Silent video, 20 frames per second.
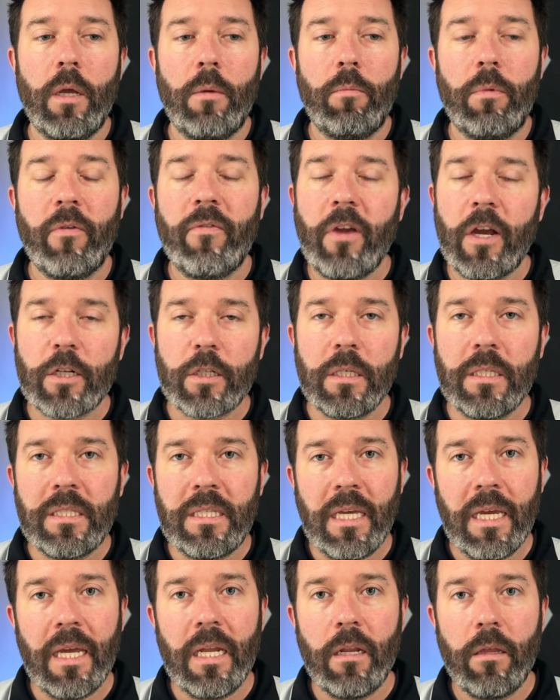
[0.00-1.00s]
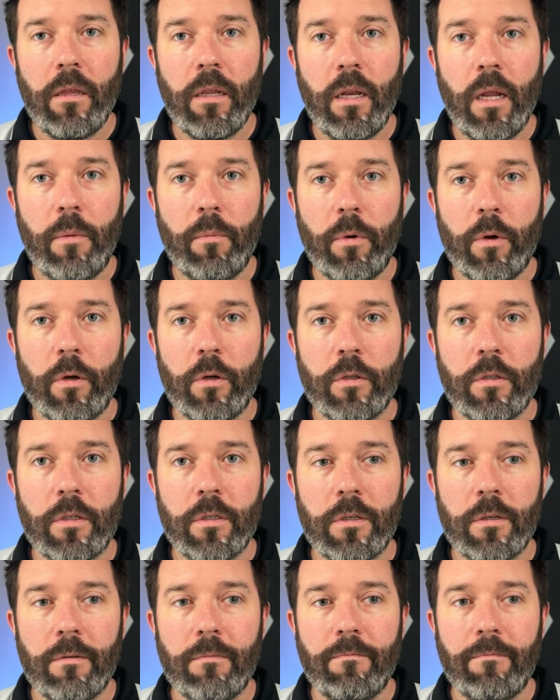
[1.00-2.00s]
But if you actually dig into the
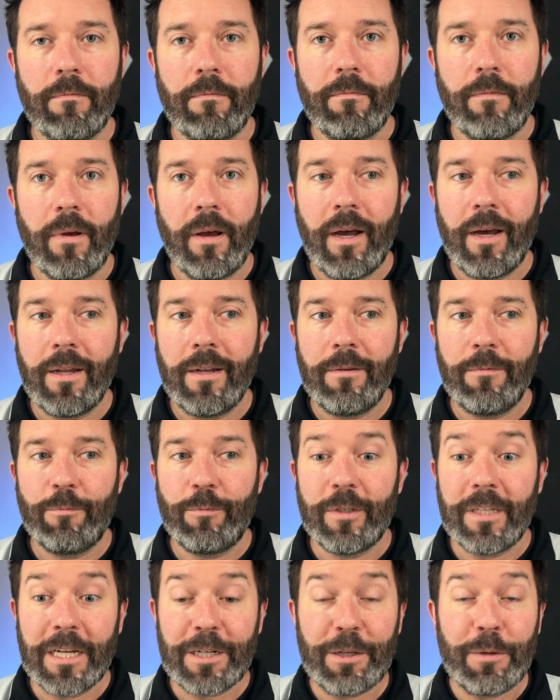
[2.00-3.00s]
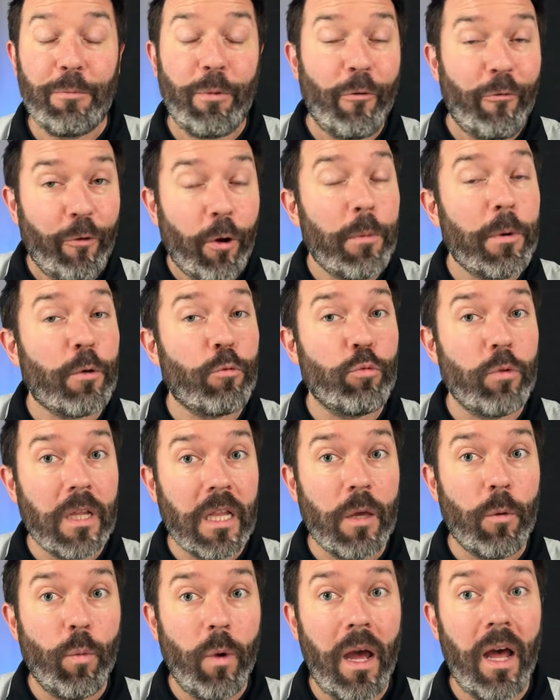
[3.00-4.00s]
numbers, on was actually performing
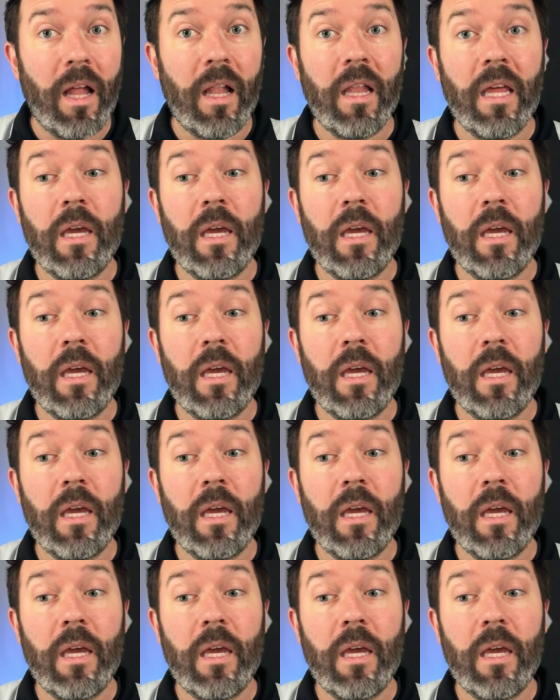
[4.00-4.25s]
really well.